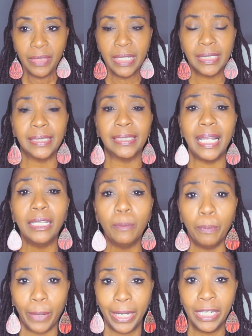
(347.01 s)

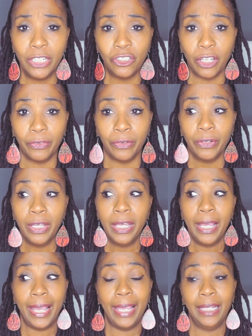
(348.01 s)
celebrate each other.
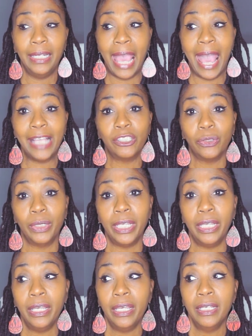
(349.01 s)
And
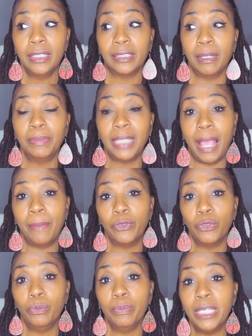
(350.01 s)
actually,
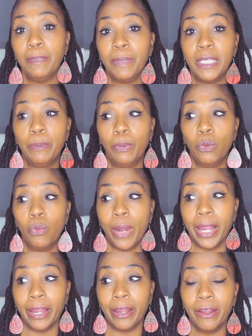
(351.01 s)
sometimes you'll meet people
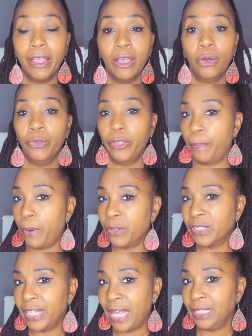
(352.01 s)
where who their
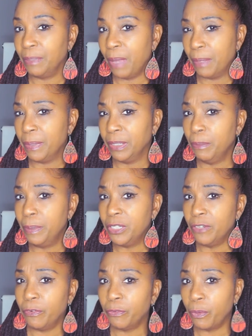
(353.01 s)
personality might be a little bit
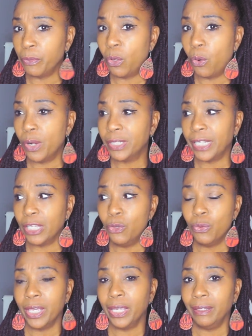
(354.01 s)
different from yours, and
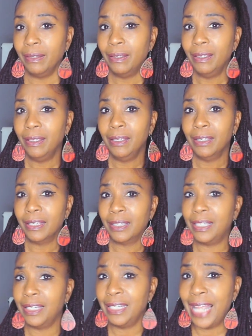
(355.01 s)
you can
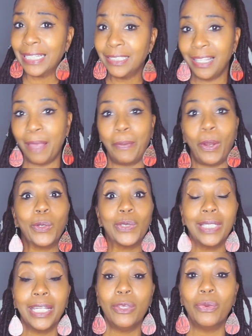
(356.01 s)
connect to that
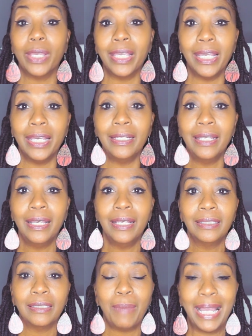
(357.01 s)
person and you can get
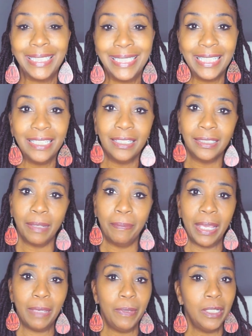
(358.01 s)
some ideas and
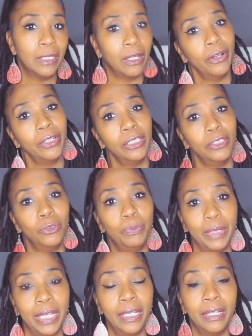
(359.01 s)
maybe learn a little
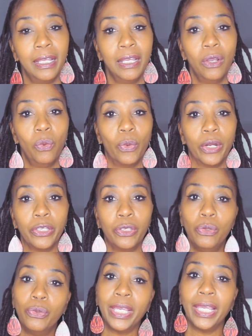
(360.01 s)
bit where
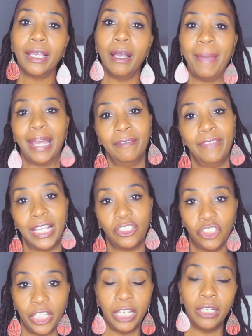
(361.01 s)
you can come out of that
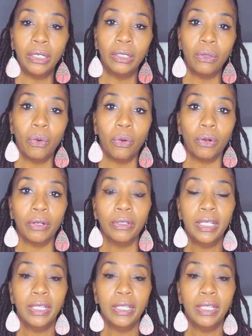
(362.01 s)
shell or